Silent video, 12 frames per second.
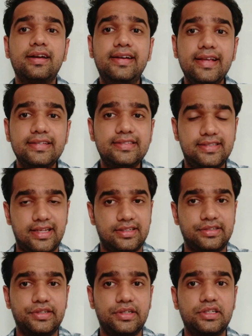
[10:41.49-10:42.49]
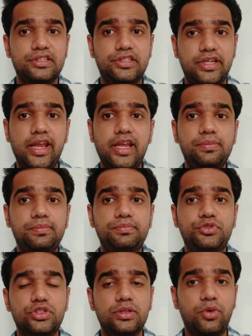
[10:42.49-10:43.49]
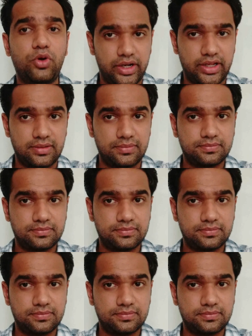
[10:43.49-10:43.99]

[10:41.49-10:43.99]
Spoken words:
distinct shape to the body.